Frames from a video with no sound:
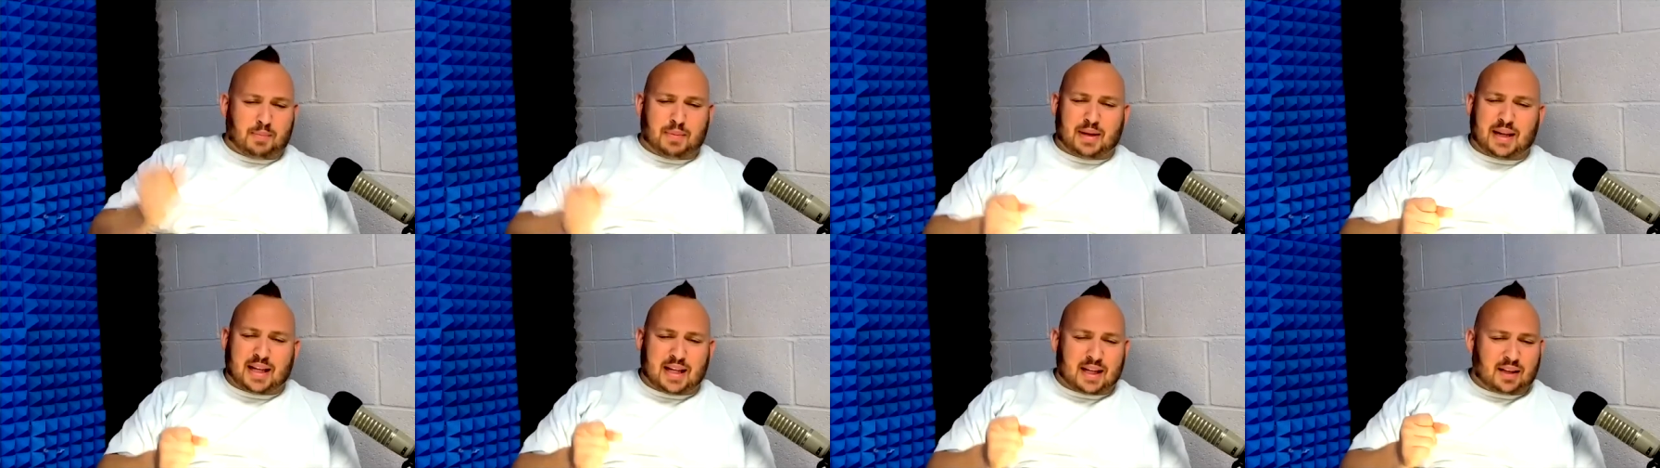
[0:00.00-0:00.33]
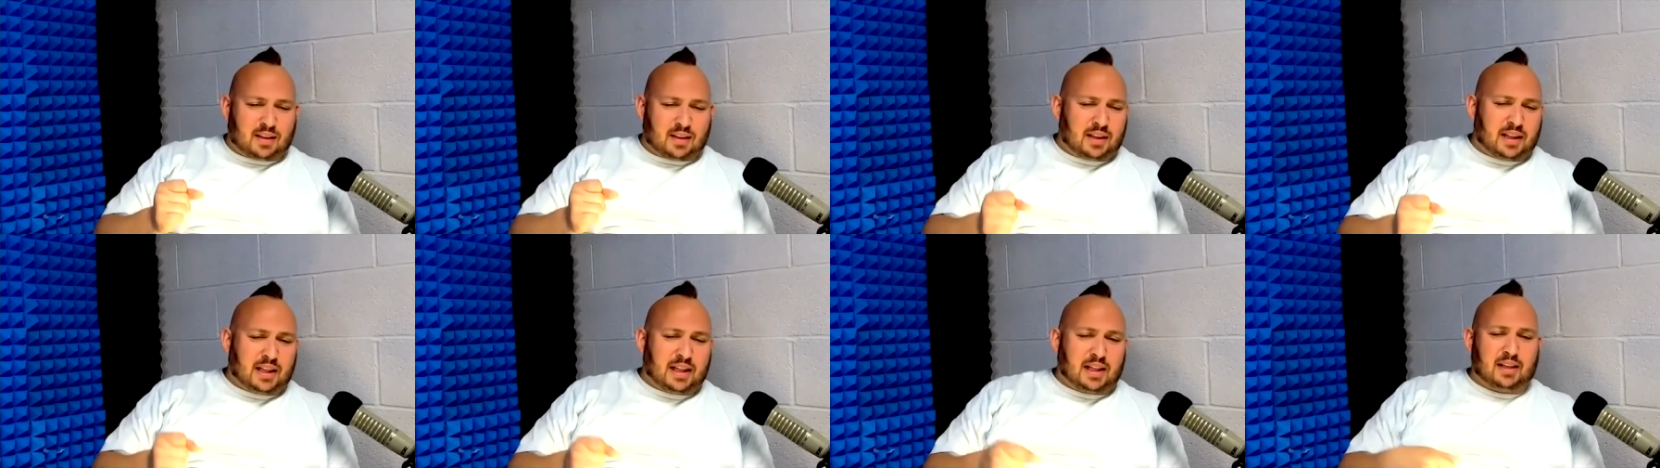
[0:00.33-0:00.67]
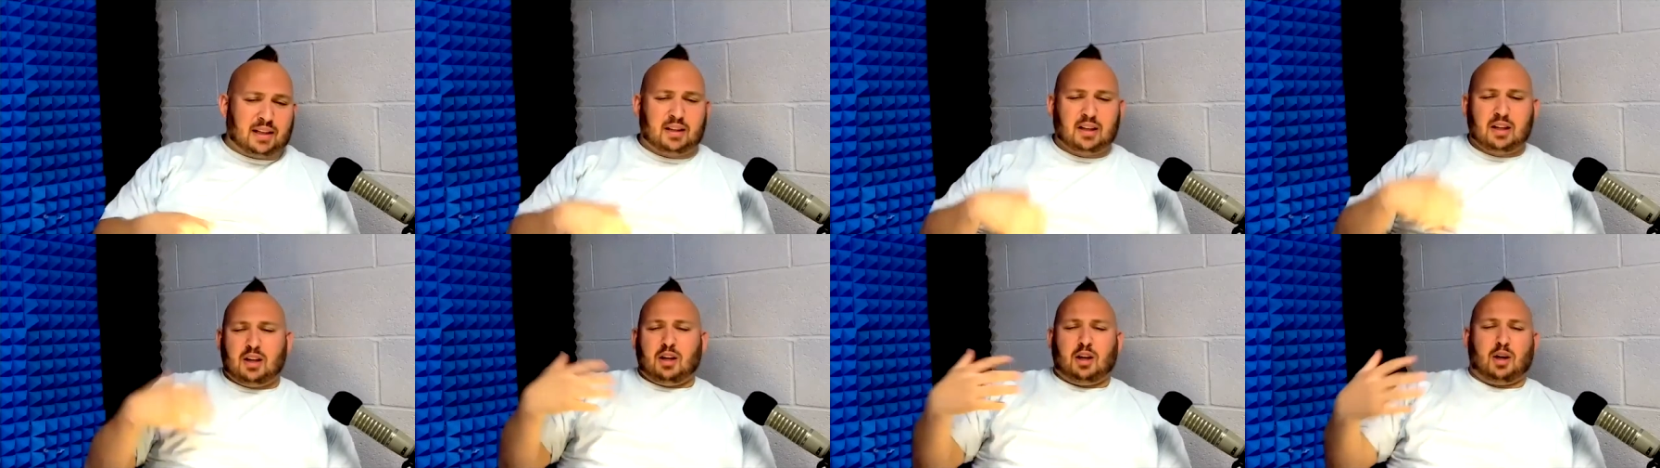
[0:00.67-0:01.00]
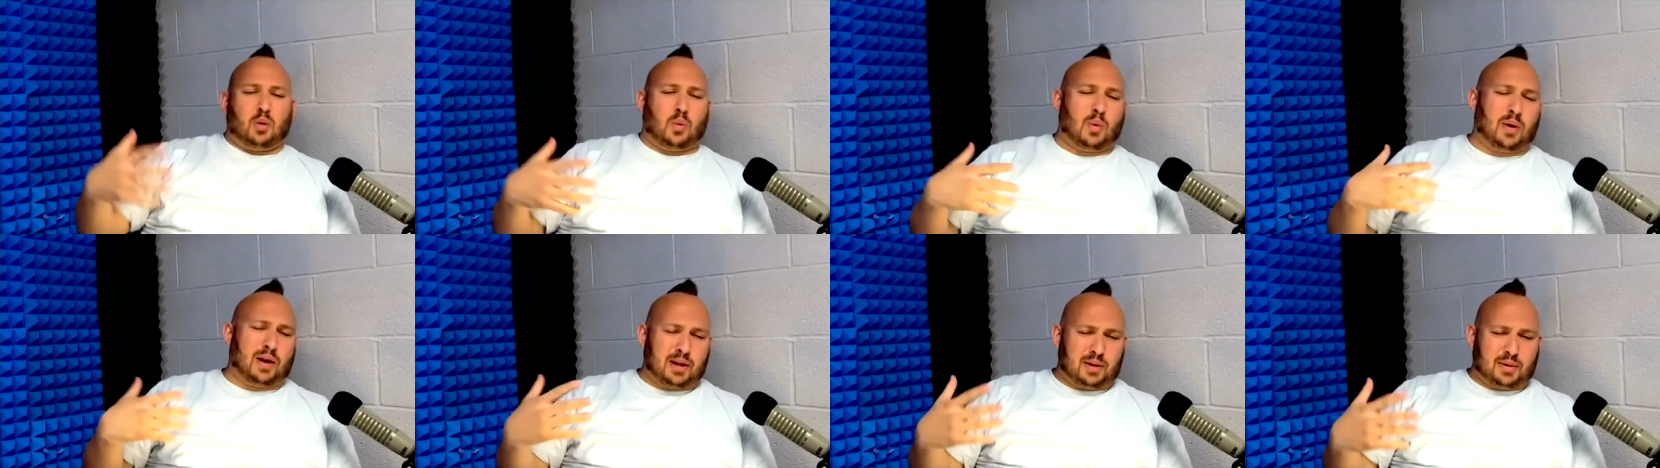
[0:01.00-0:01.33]
immediately,
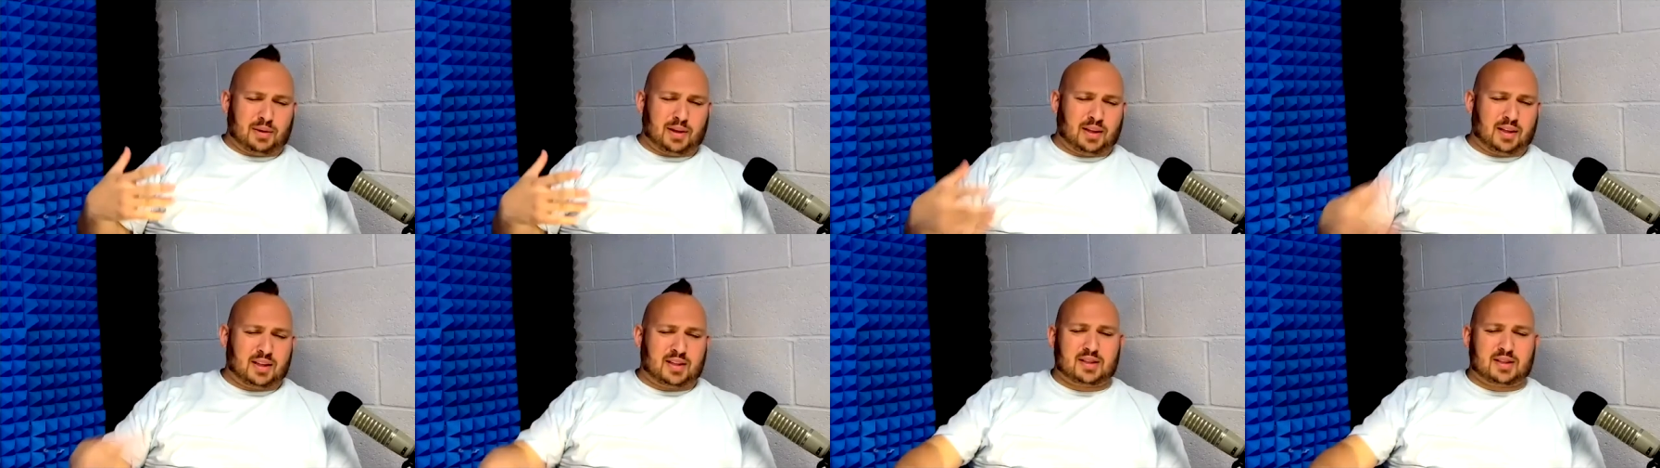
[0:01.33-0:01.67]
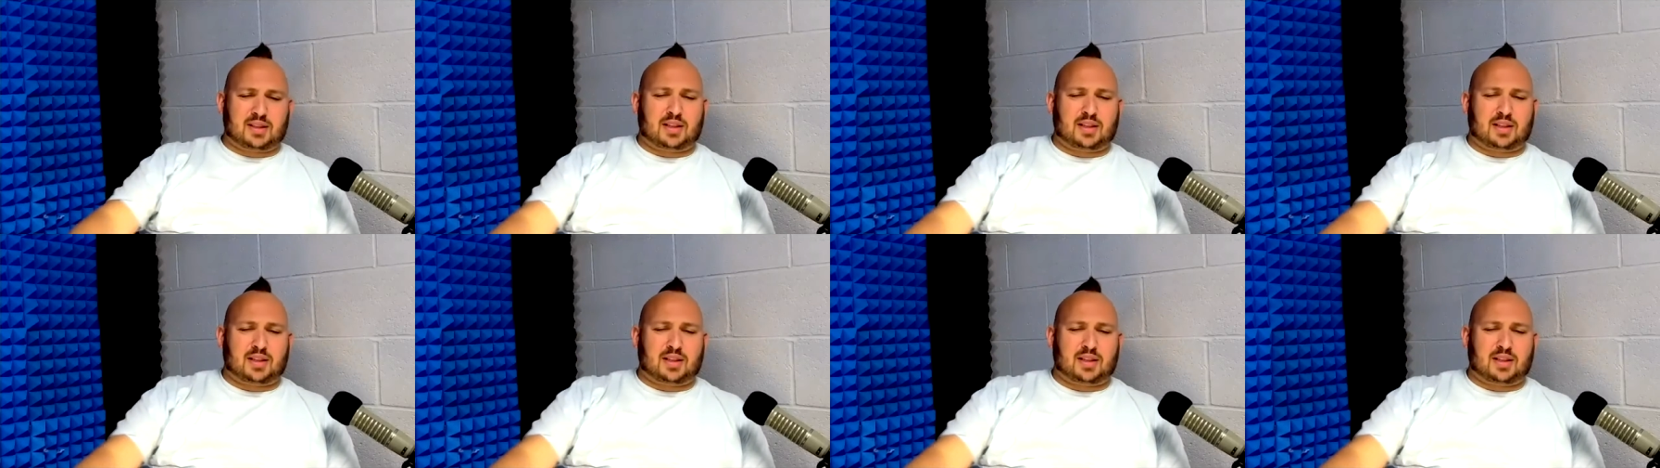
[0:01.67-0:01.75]
or where do you yes. think this is